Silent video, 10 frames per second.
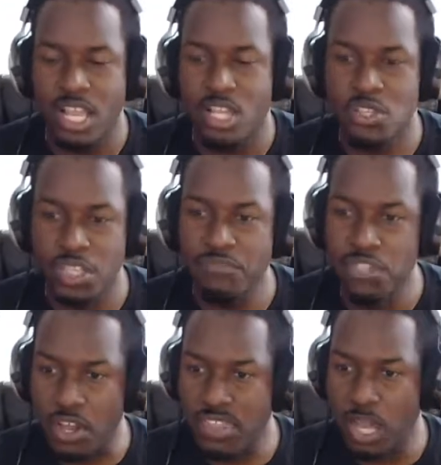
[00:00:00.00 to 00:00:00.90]
So they've
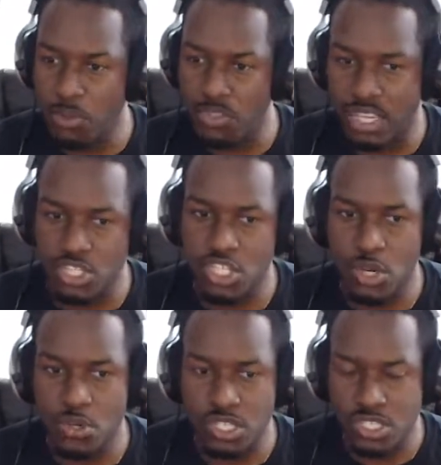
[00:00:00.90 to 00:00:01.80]
done that with their
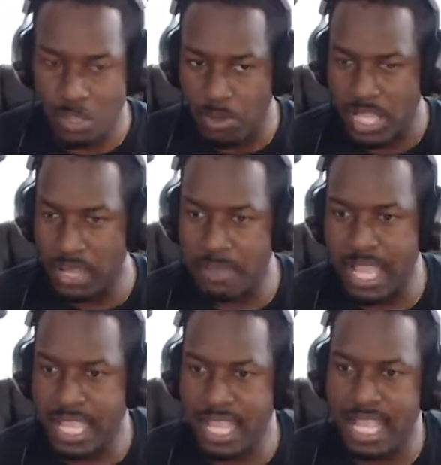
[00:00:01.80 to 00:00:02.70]
shows. And someone like
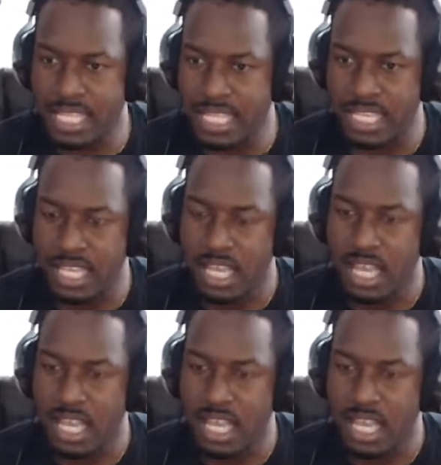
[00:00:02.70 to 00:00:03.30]
Black Lightning,